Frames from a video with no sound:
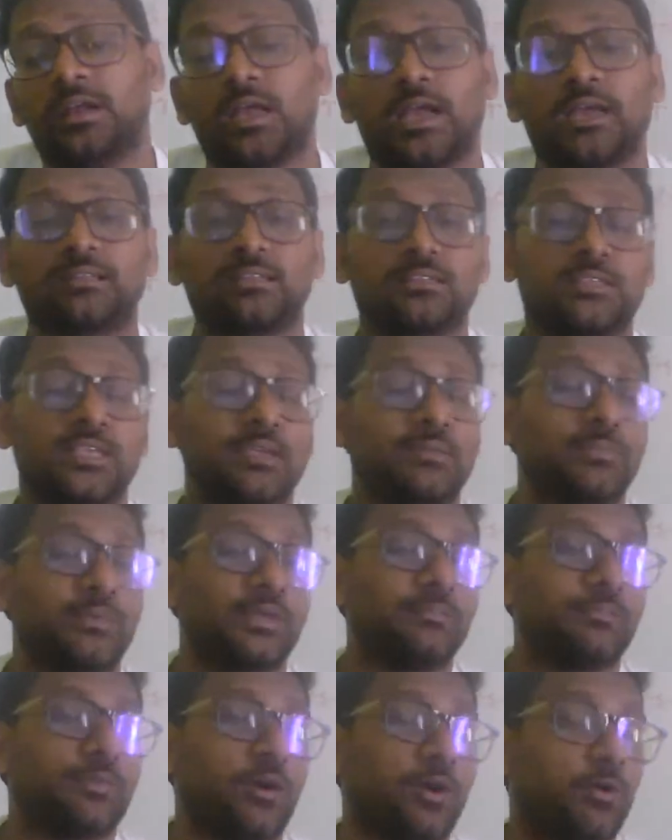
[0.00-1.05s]
At the same
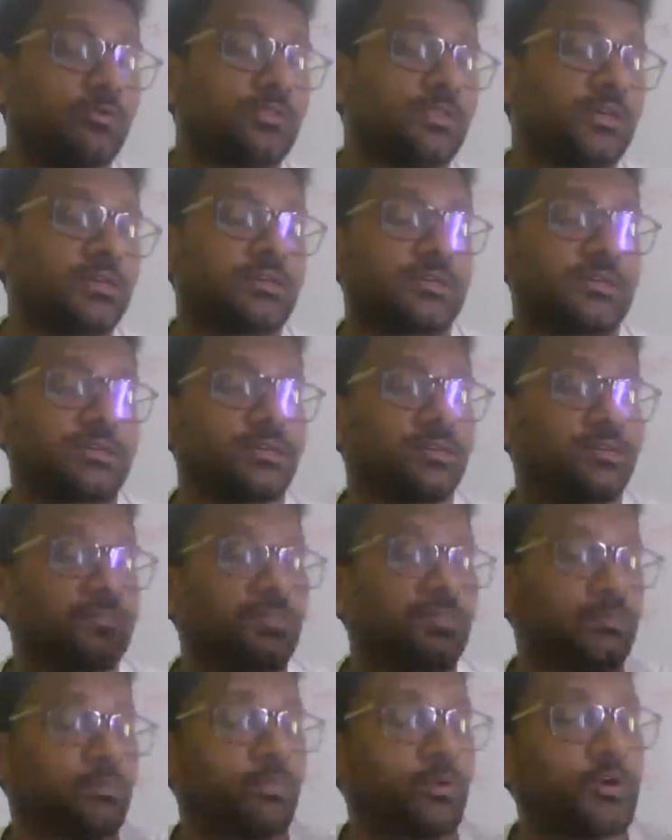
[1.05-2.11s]
time, how that
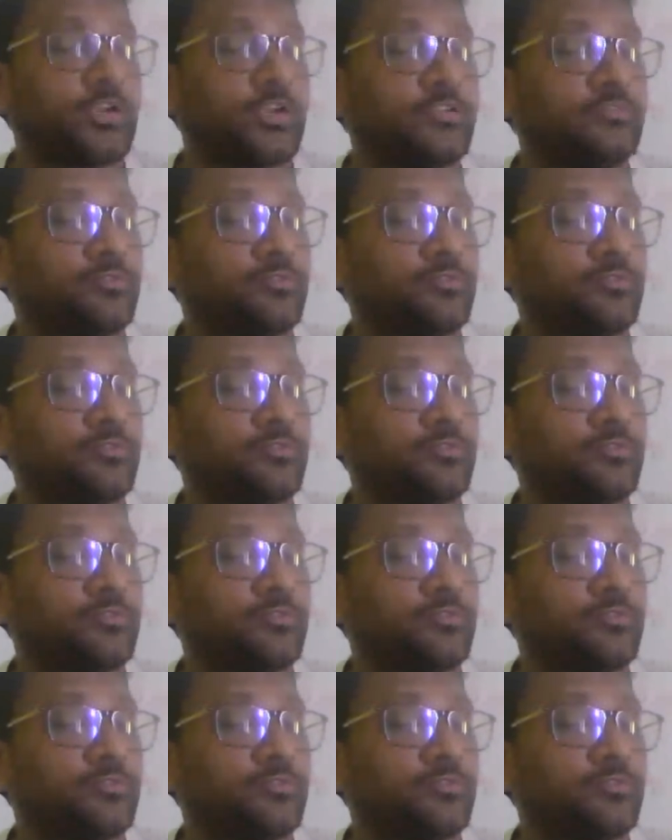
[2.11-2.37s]
body